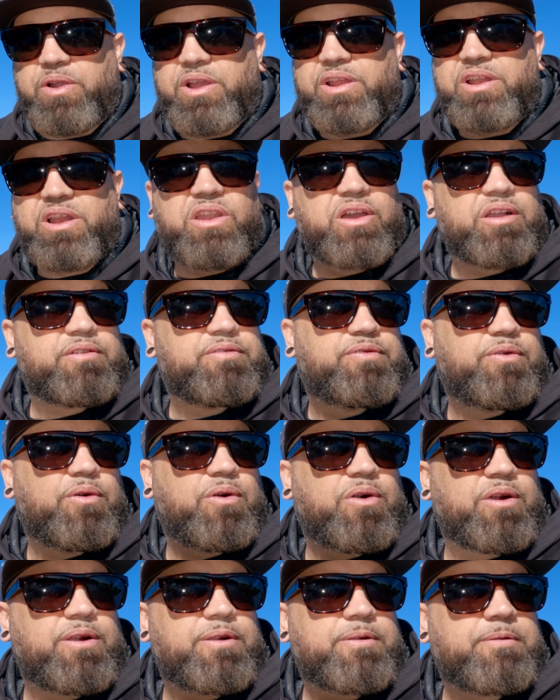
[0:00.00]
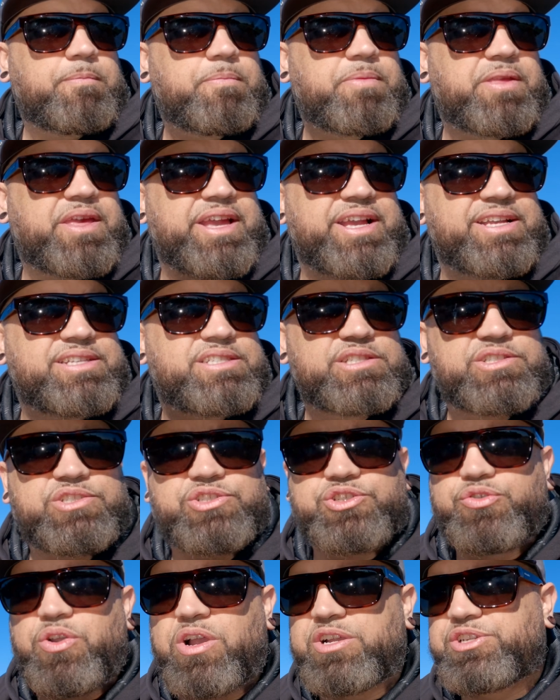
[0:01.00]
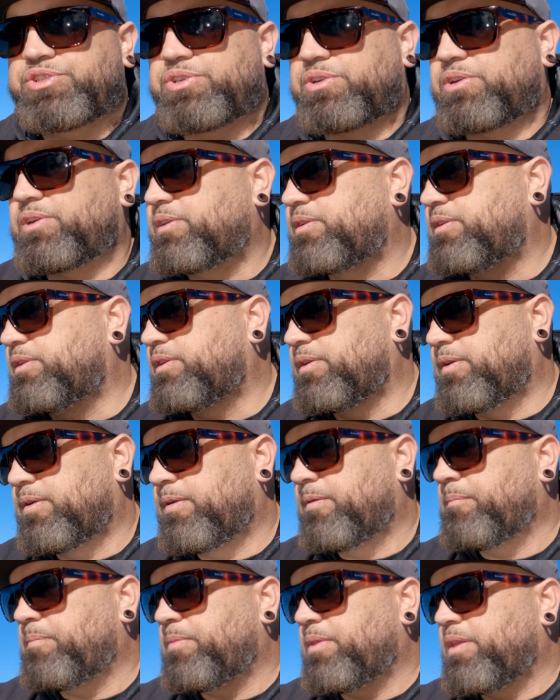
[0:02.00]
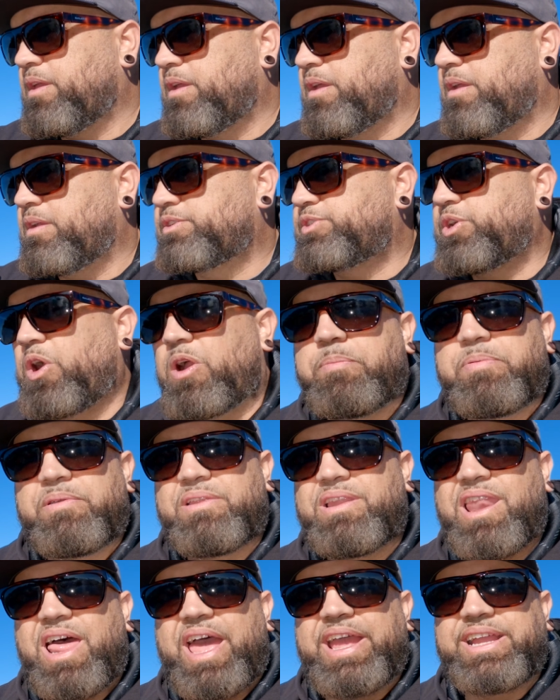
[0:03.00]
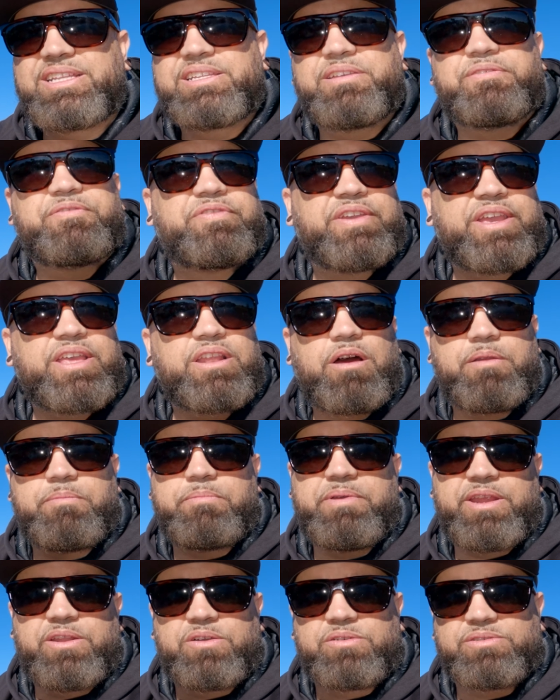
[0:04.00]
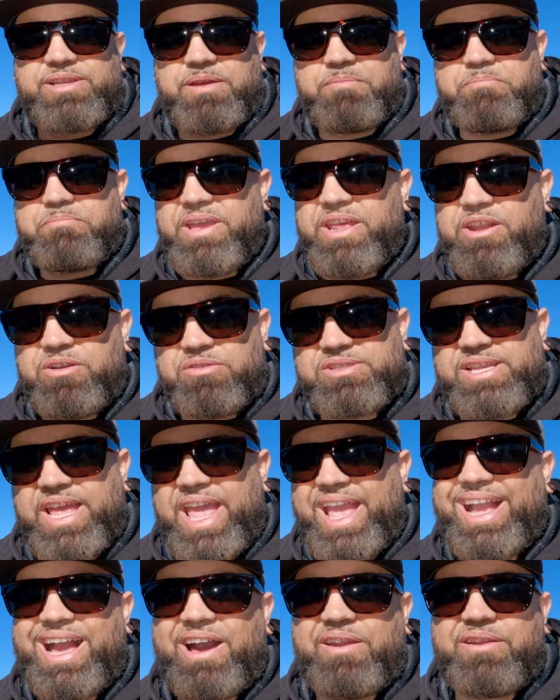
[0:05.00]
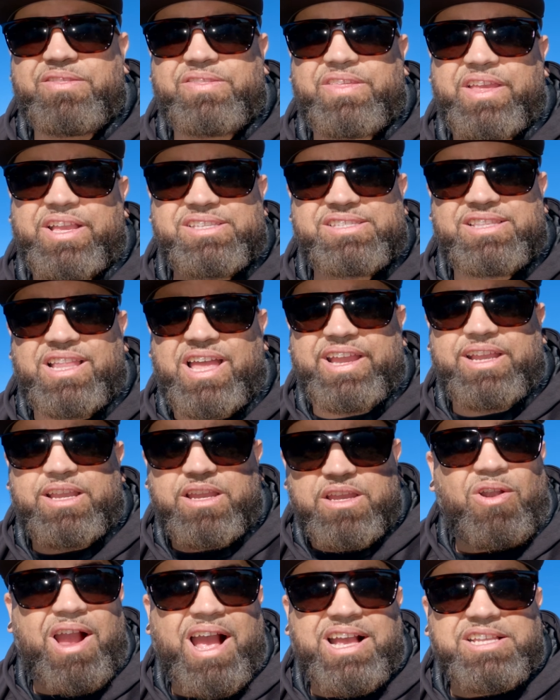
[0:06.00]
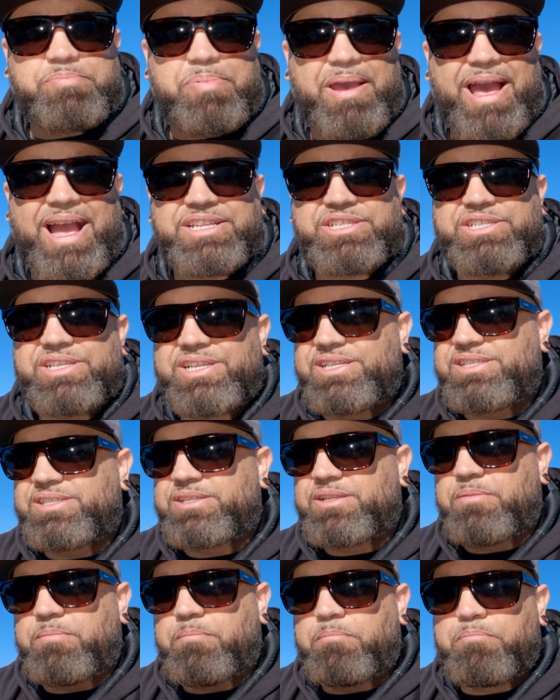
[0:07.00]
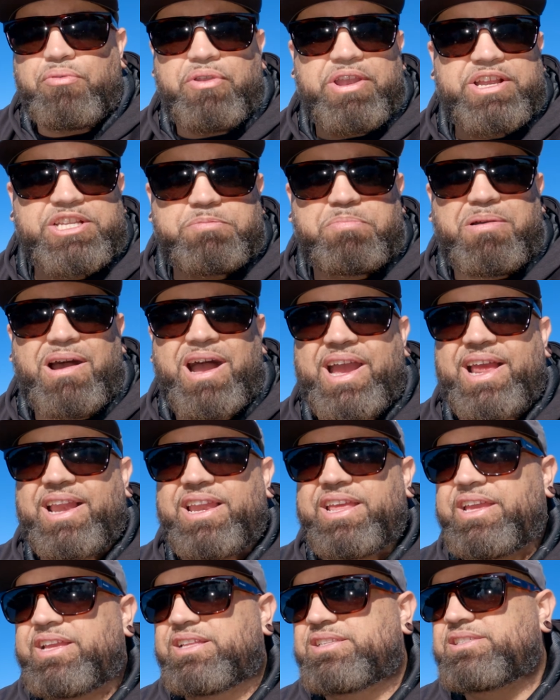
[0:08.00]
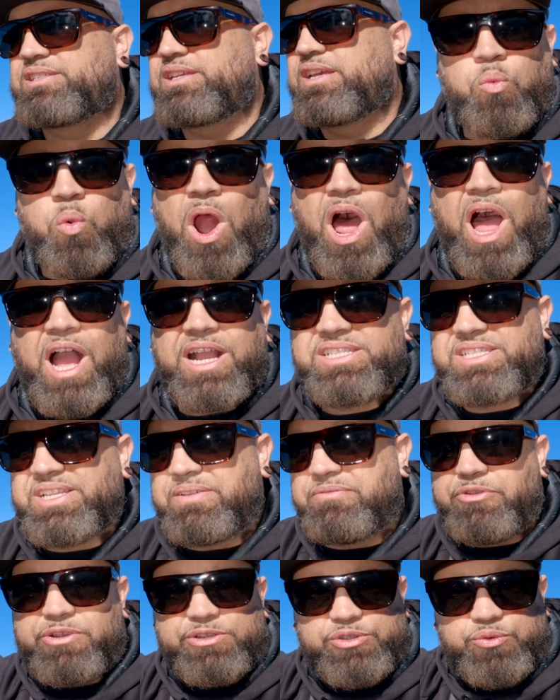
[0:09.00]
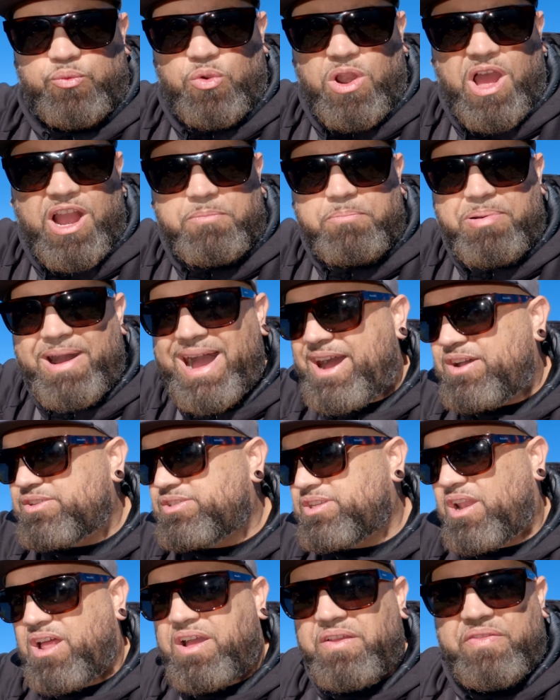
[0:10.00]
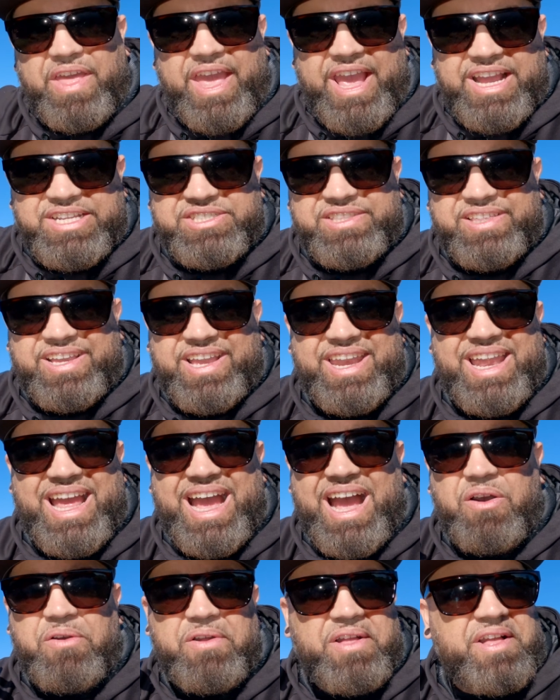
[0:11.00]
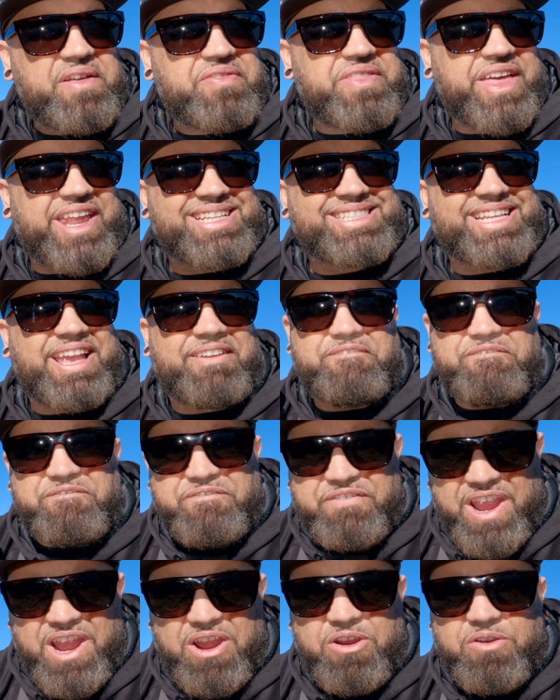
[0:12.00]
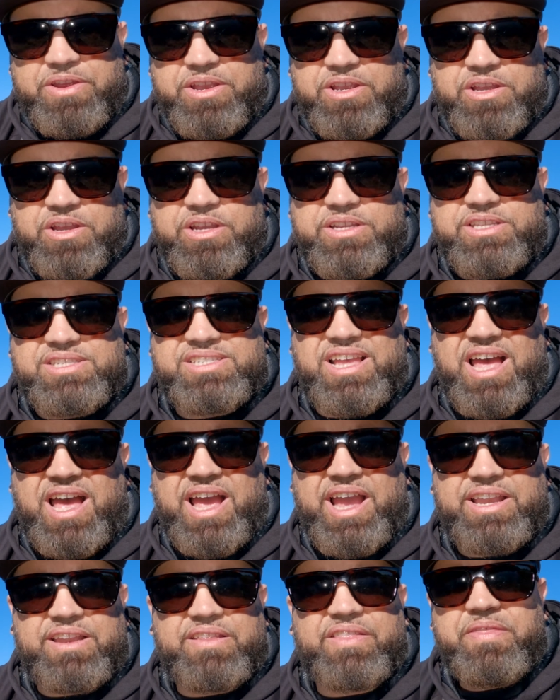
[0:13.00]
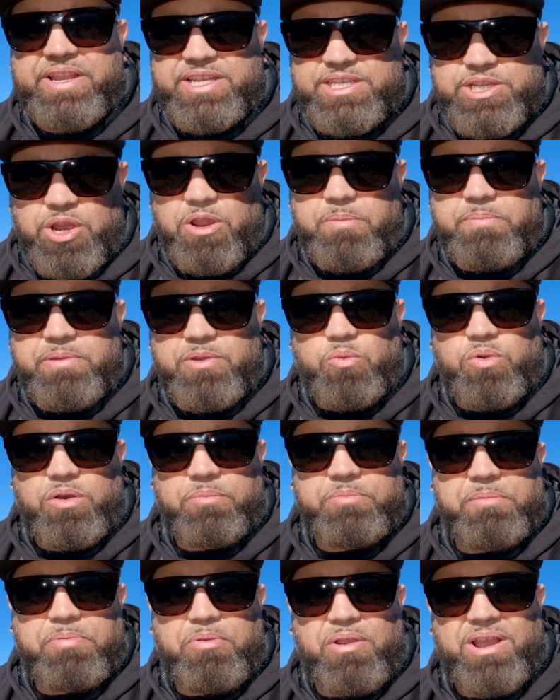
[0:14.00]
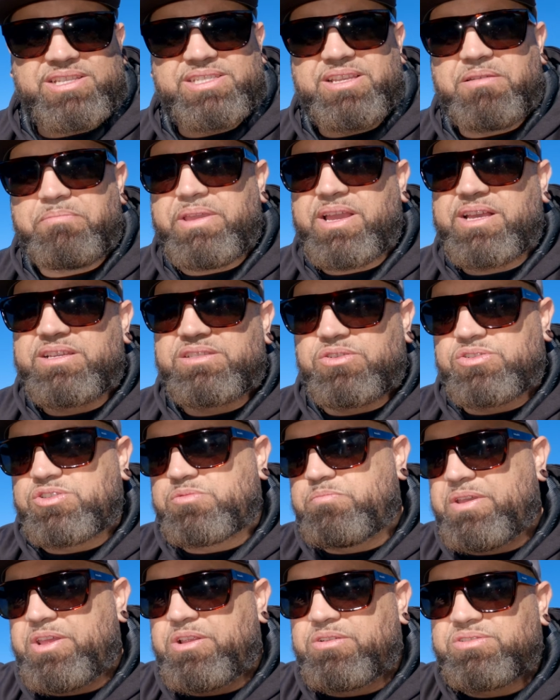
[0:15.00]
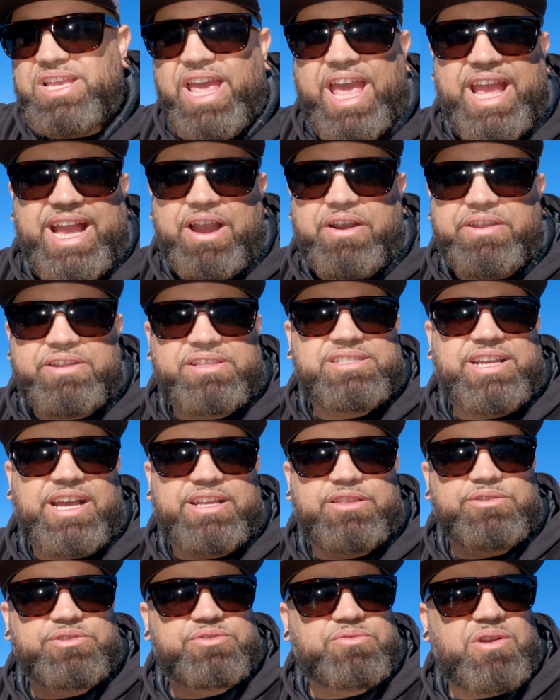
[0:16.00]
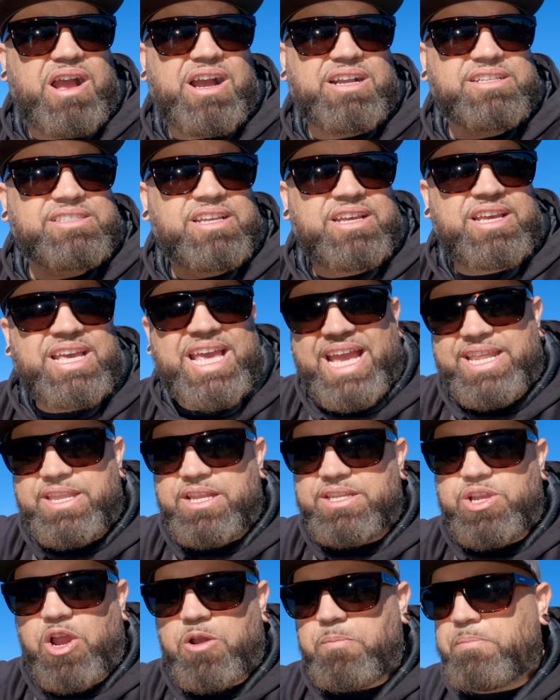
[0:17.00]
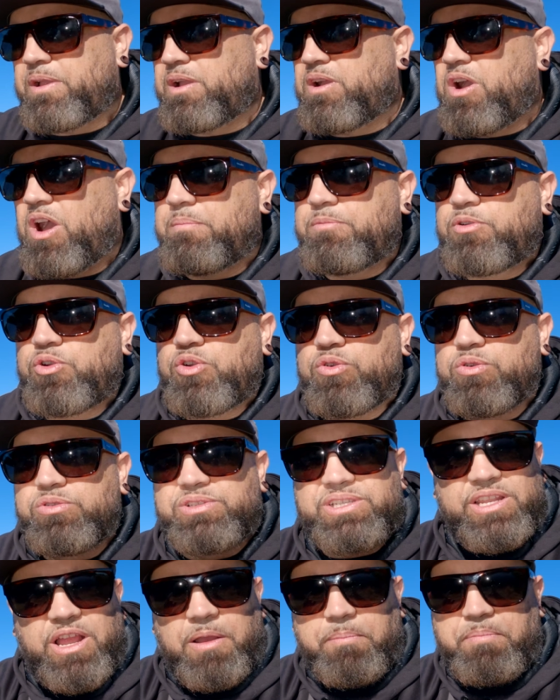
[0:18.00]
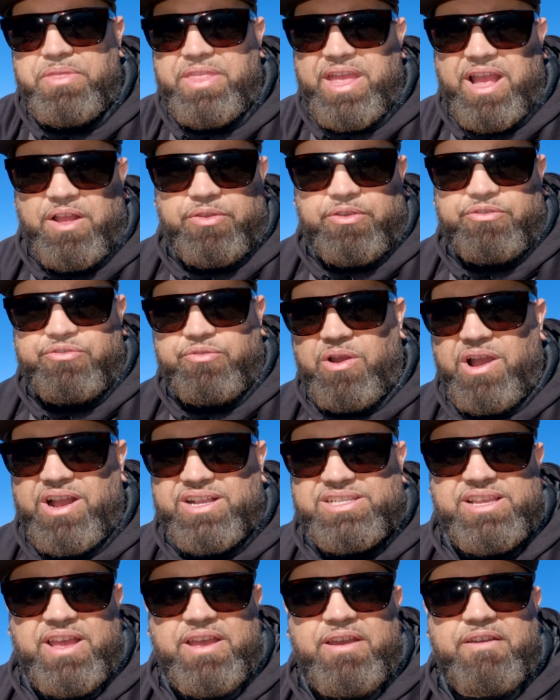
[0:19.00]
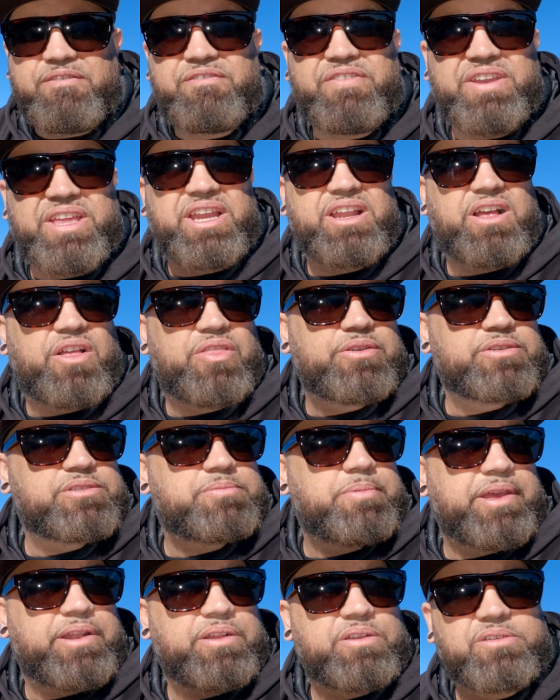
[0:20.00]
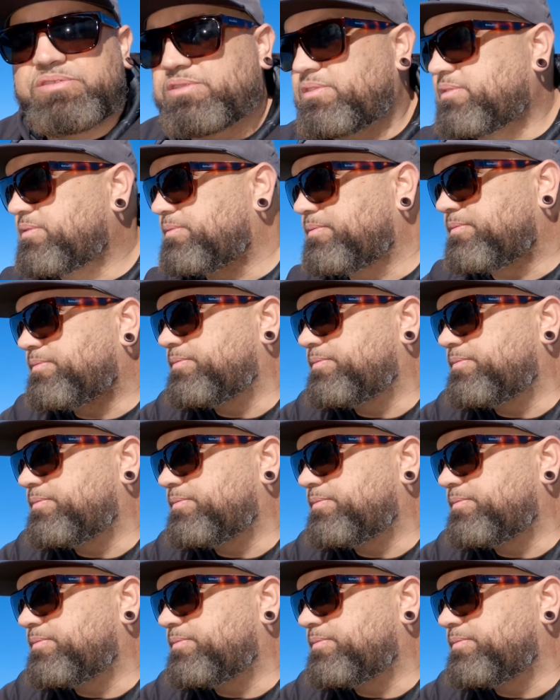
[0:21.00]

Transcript: we're gonna look for is structure. Tarpon like to feed on minnows, and minnows hang out in things like grass patches, bridge pilings, rocks. If there's rock piles along the edge of the canal, that is a very good sign that tarpon will be present, because those minnows hang out inside those rocks and the tarpon come cruising up and down those rocks, feeding on those minnows.